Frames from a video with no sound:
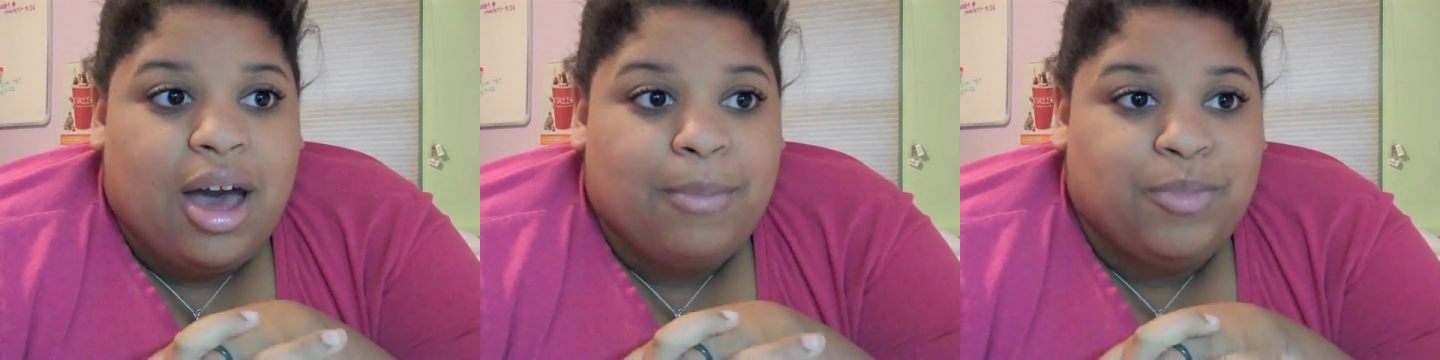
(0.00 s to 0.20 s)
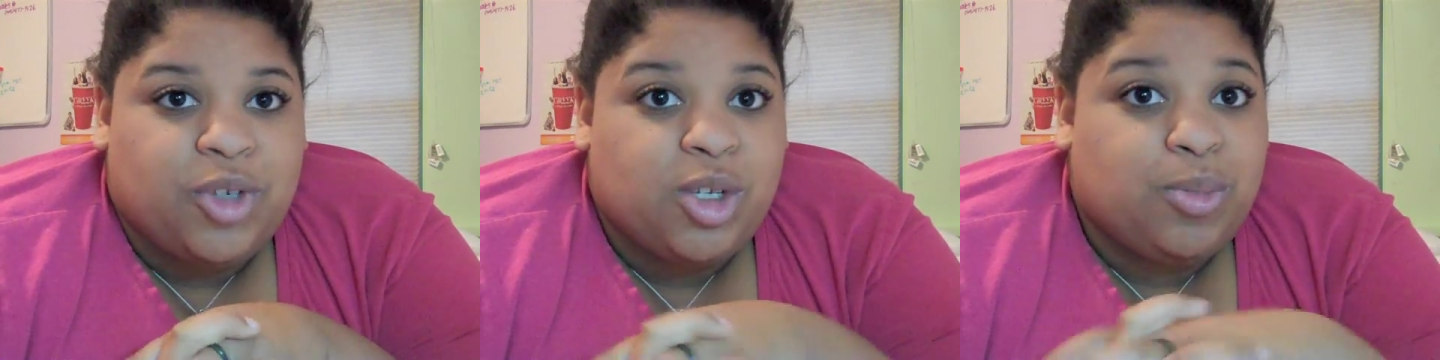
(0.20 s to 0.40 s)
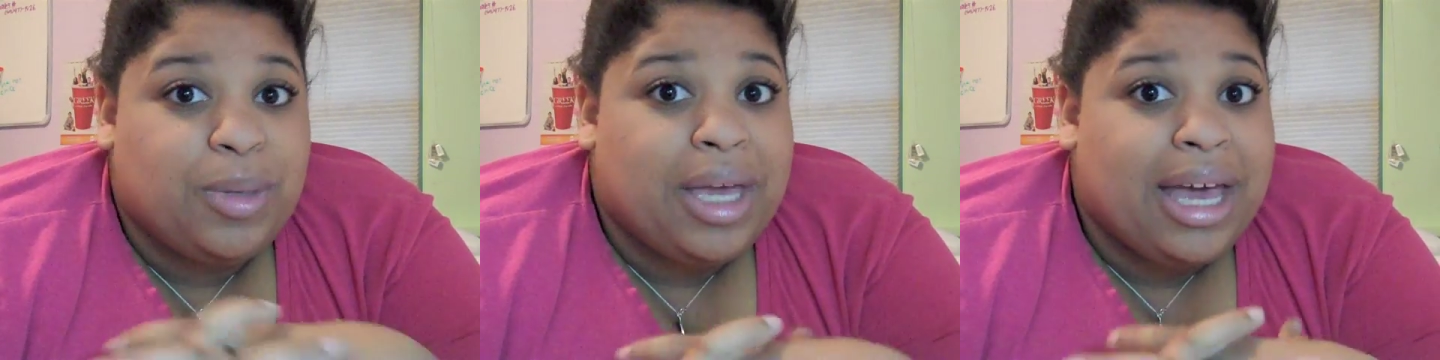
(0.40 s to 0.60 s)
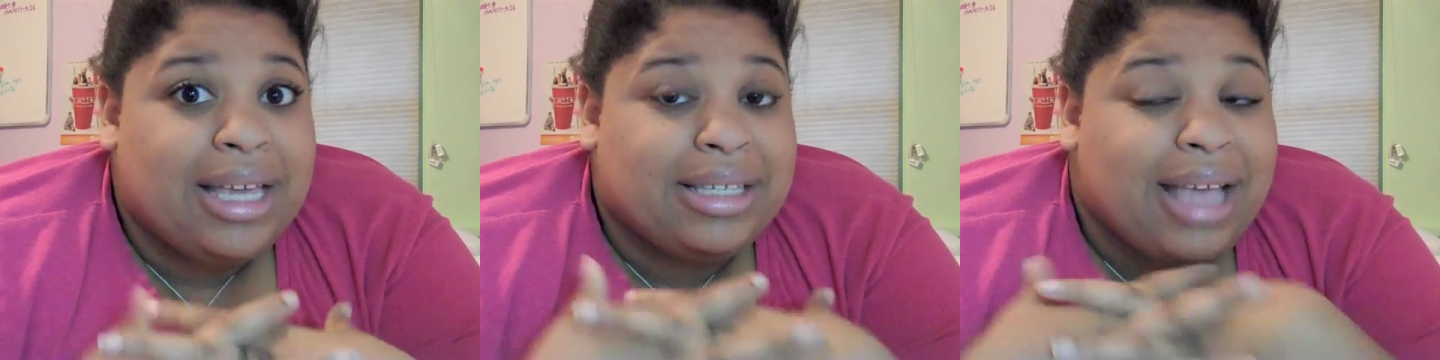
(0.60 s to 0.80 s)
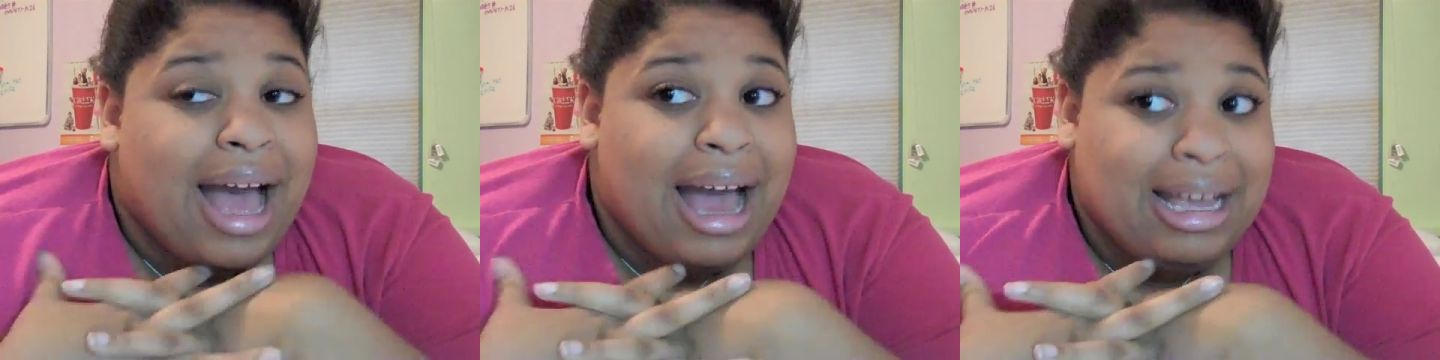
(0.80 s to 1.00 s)
Just
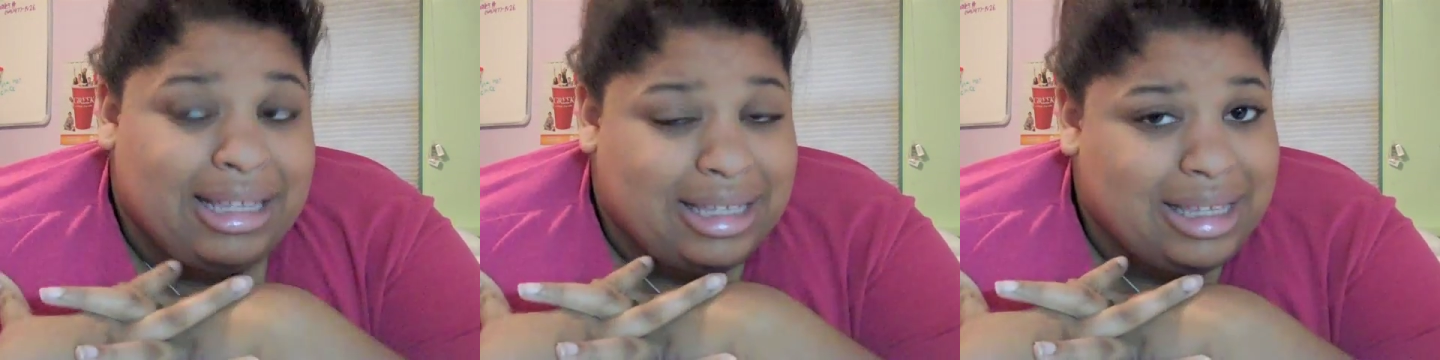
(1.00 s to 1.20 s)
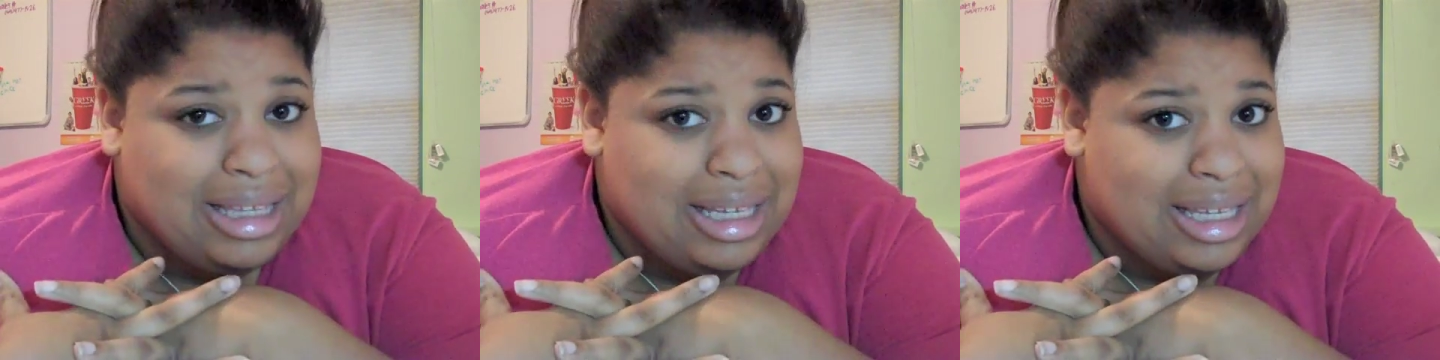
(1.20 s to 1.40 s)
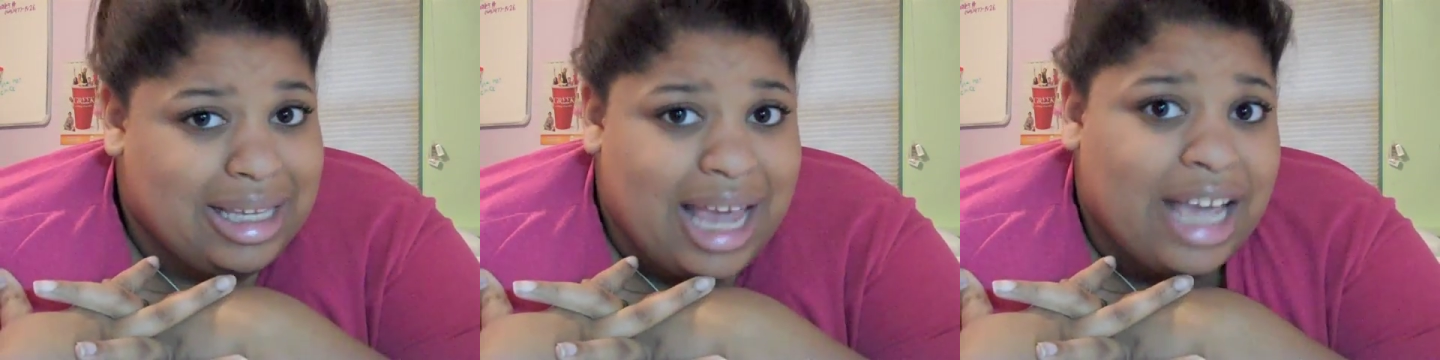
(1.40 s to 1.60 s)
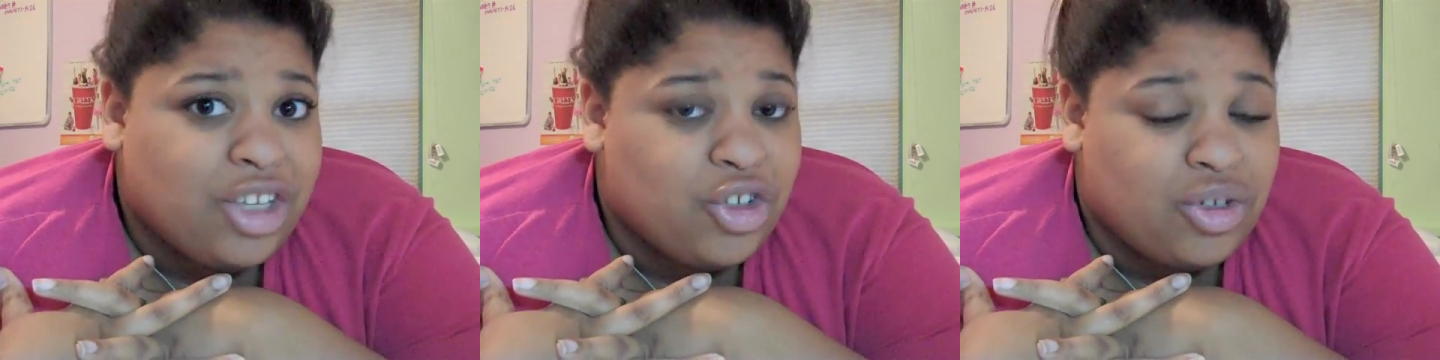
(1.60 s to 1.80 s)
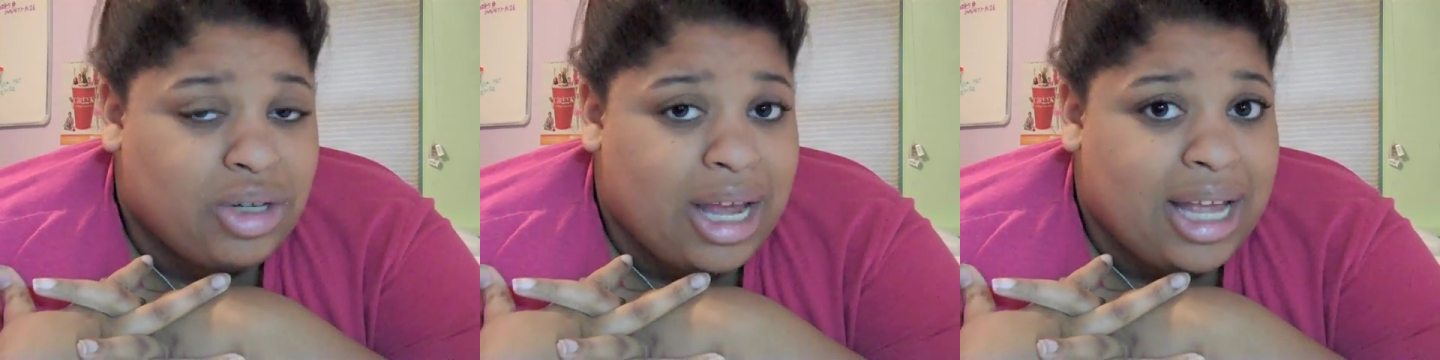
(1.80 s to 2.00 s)
because I
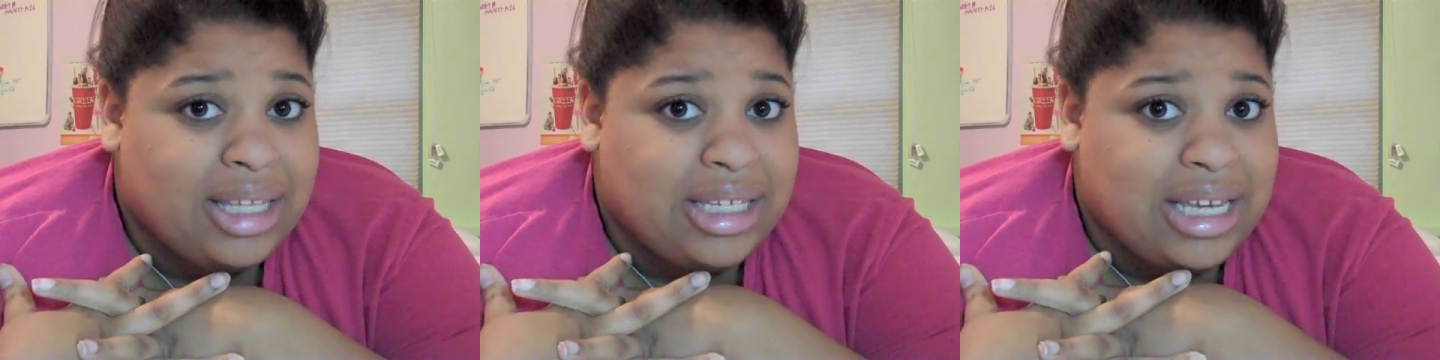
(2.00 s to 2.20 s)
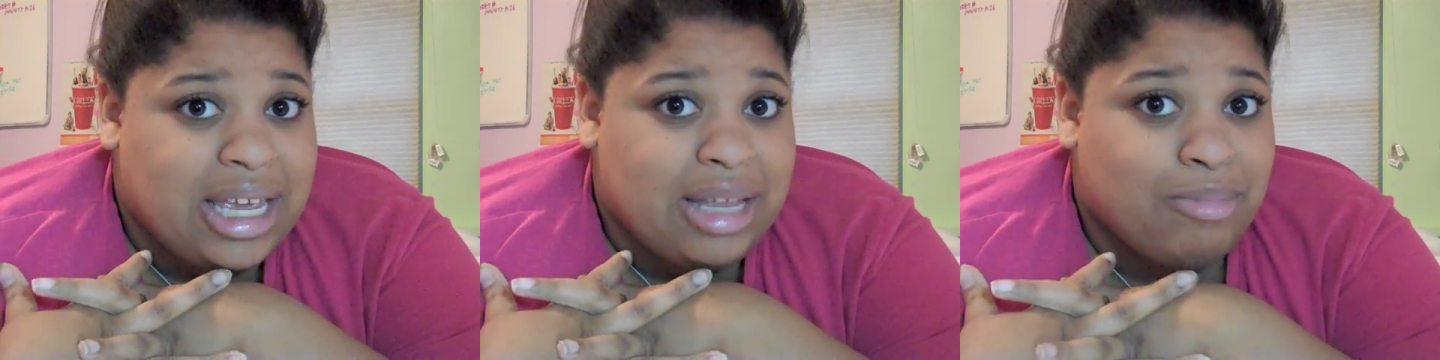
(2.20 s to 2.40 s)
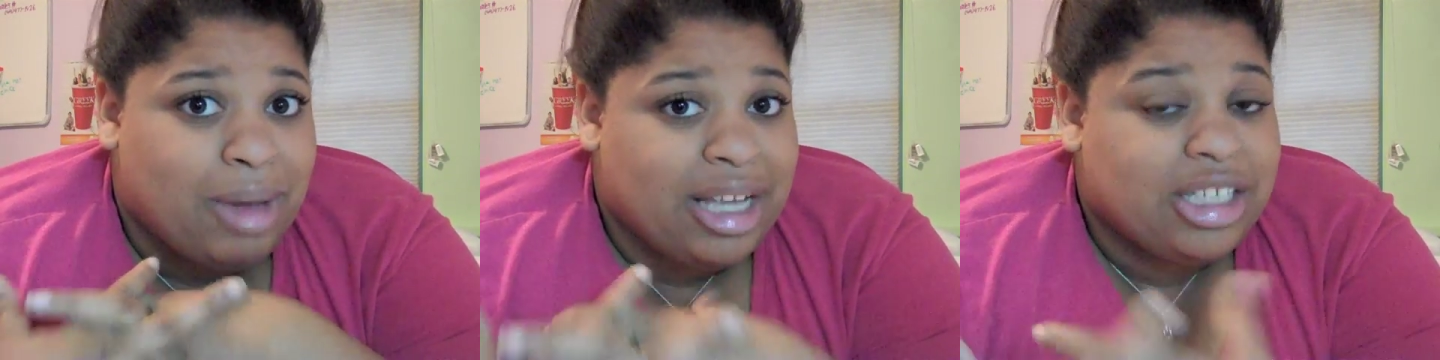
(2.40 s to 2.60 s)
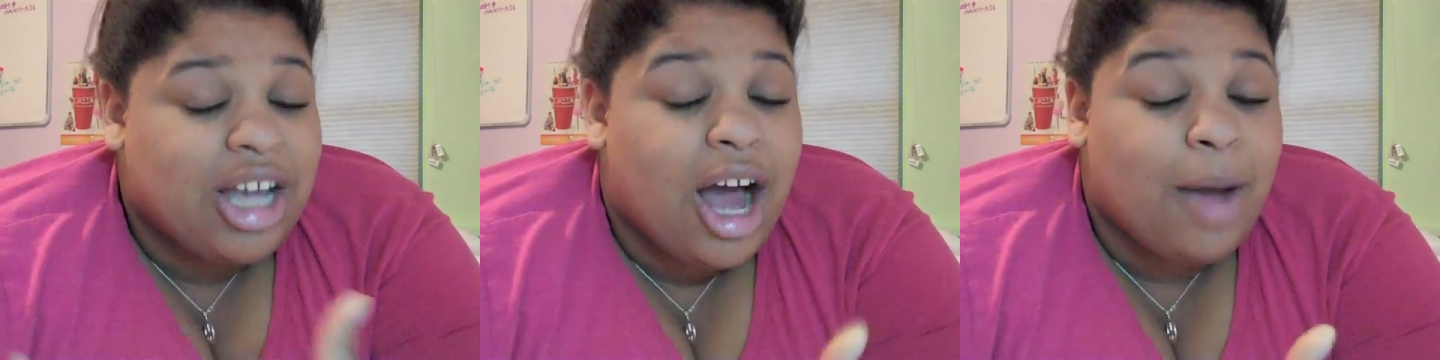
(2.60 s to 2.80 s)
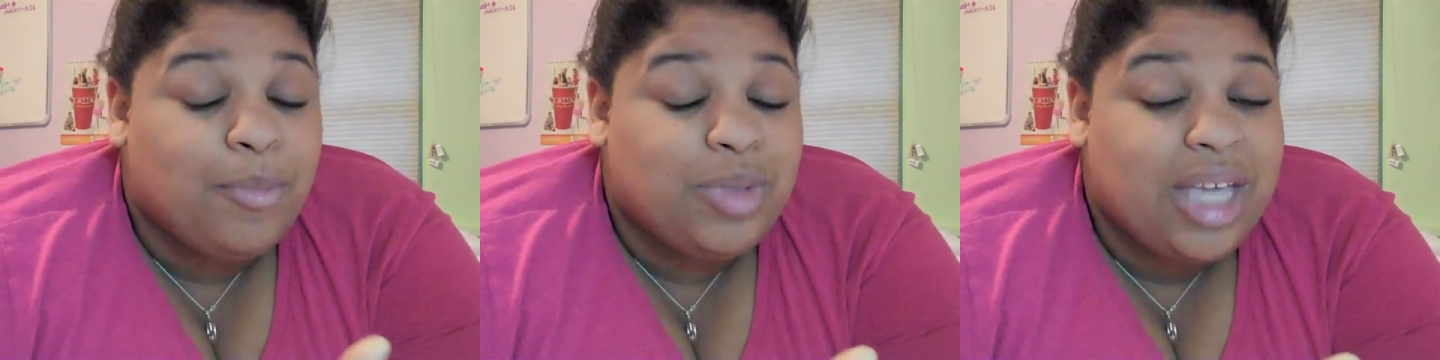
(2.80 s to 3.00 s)
yesterday did my
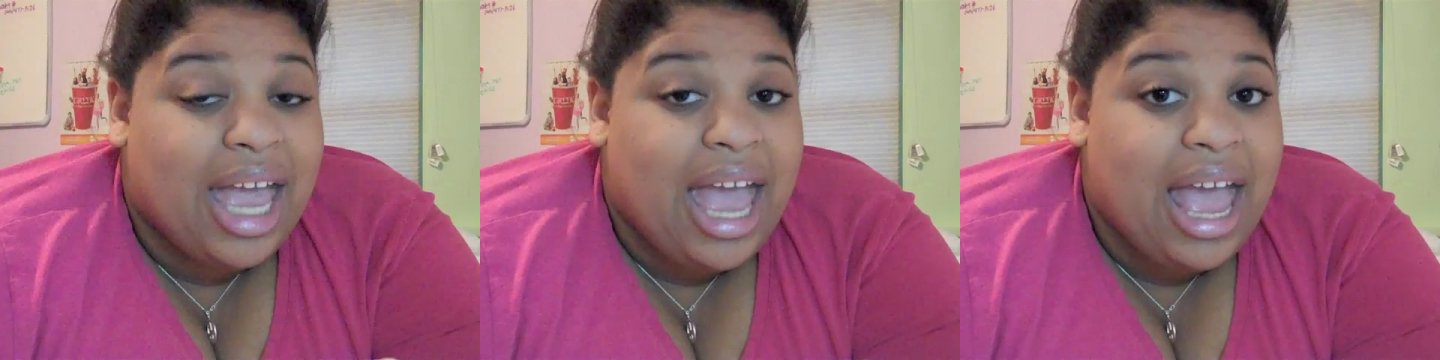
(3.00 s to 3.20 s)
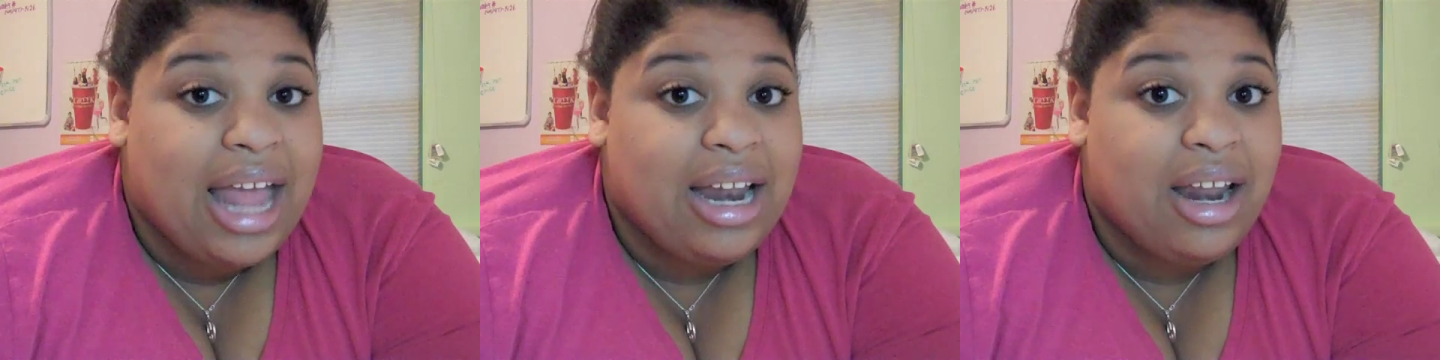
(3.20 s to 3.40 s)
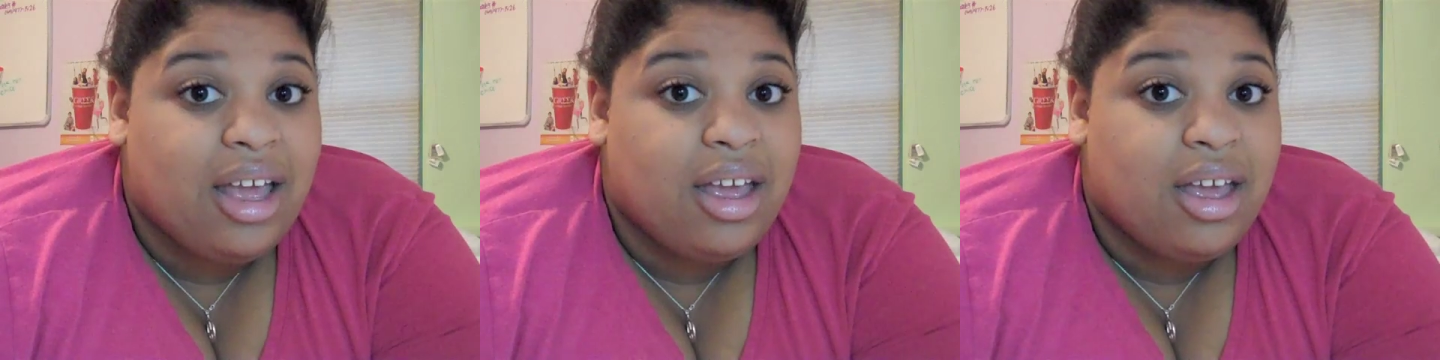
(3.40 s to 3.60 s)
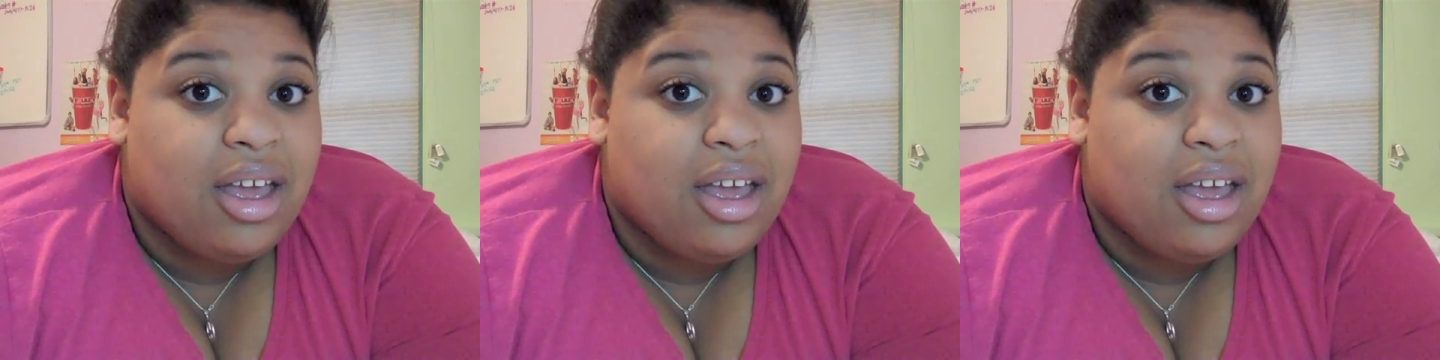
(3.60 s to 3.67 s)
top 10